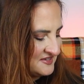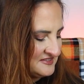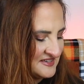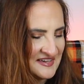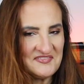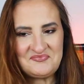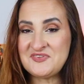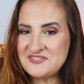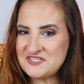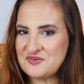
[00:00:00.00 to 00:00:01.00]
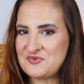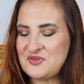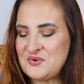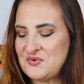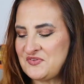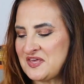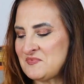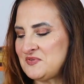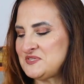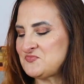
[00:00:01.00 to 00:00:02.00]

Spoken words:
yeah, that's actually a really cool thing about these